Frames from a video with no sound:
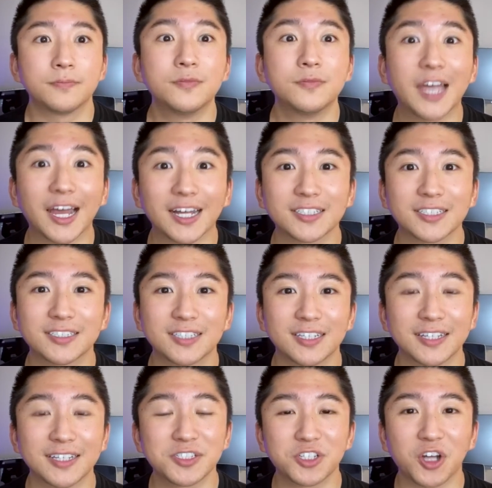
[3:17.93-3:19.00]
Next,
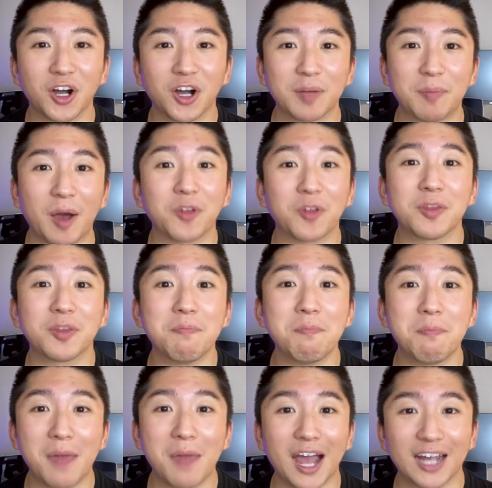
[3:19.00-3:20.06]
let's talk about the
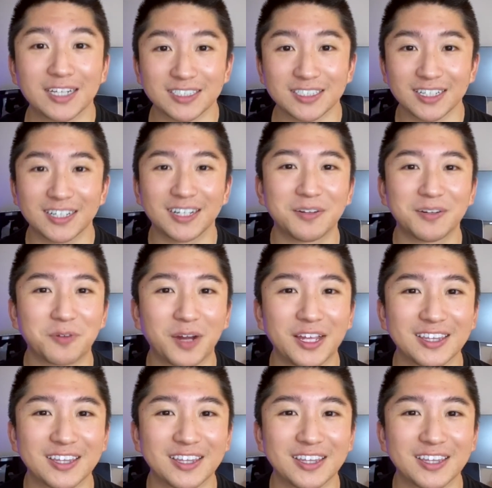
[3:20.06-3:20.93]
magic, right?